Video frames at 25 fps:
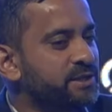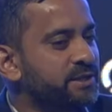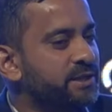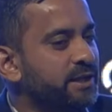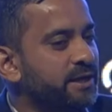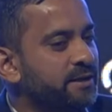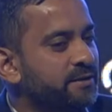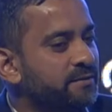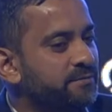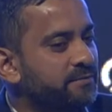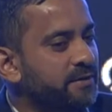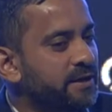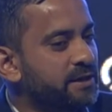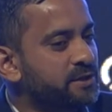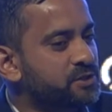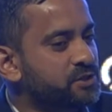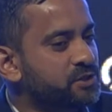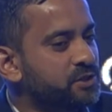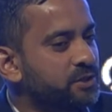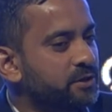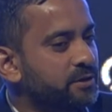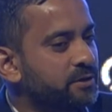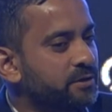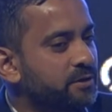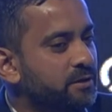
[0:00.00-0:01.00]
in
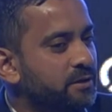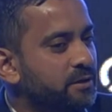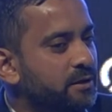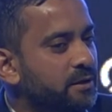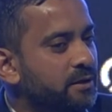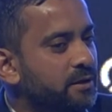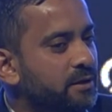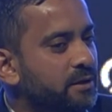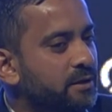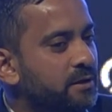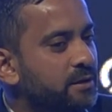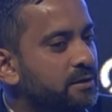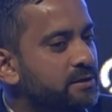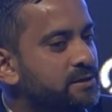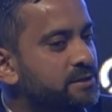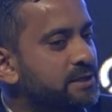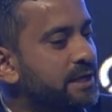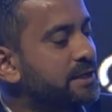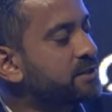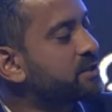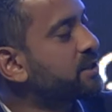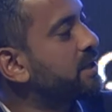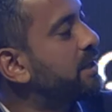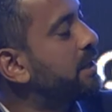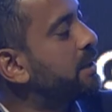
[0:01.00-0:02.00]
innovation
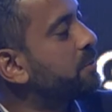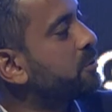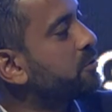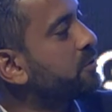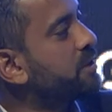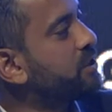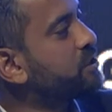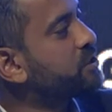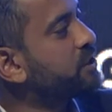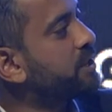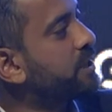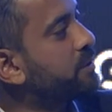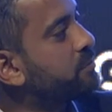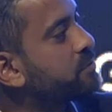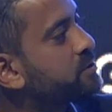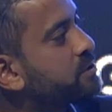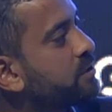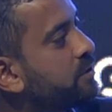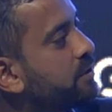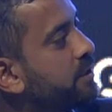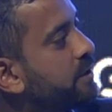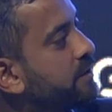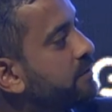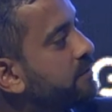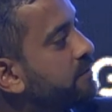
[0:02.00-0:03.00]
/ collaboration
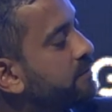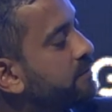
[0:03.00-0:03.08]
outside?